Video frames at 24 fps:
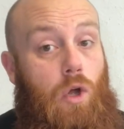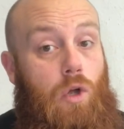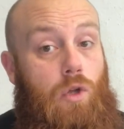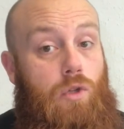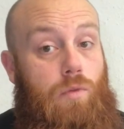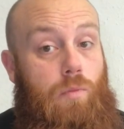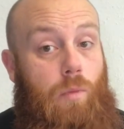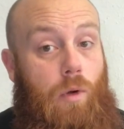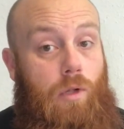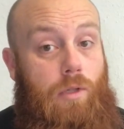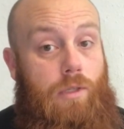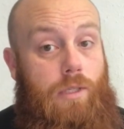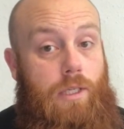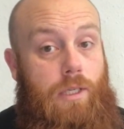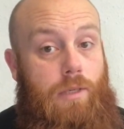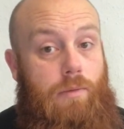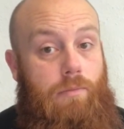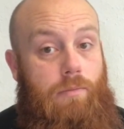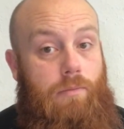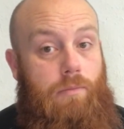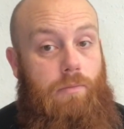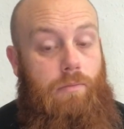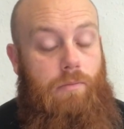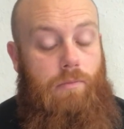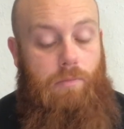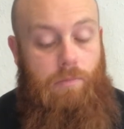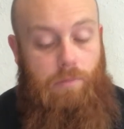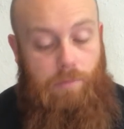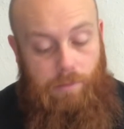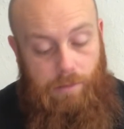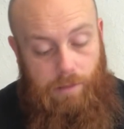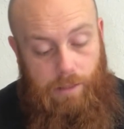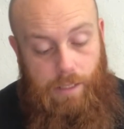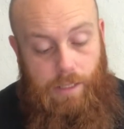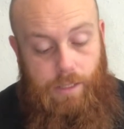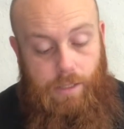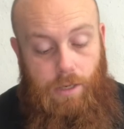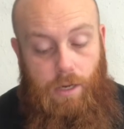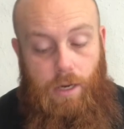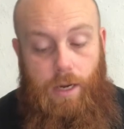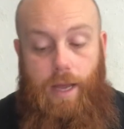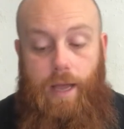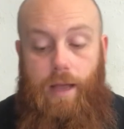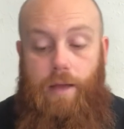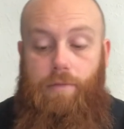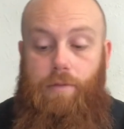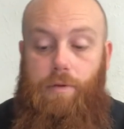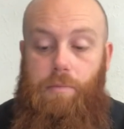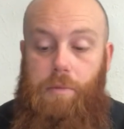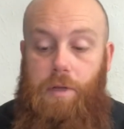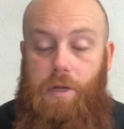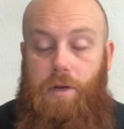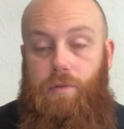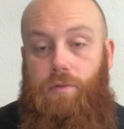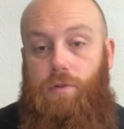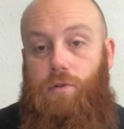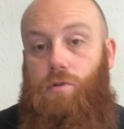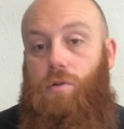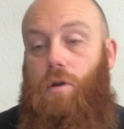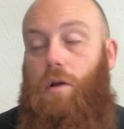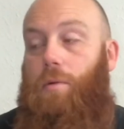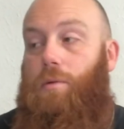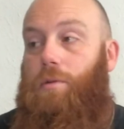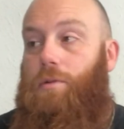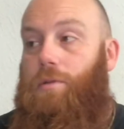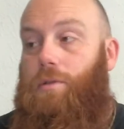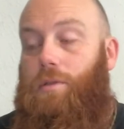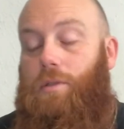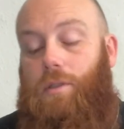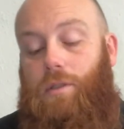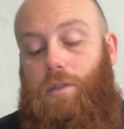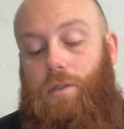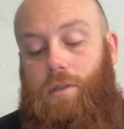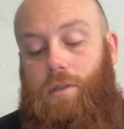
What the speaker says: Small team. It's gonna have a bit of problems